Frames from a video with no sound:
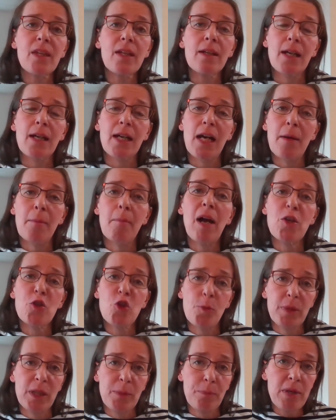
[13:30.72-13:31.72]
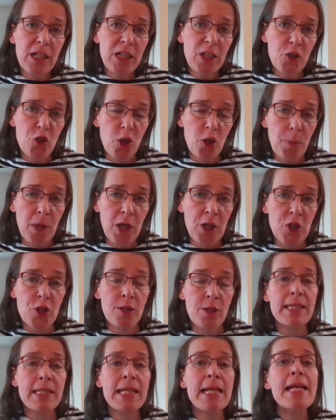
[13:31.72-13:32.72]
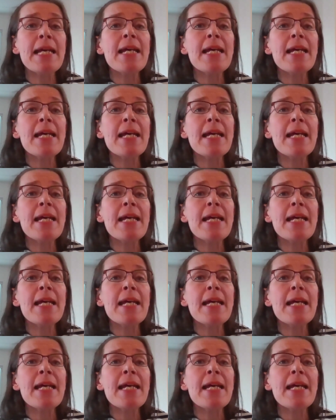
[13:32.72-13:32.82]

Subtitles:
mild traumatic brain injury patients,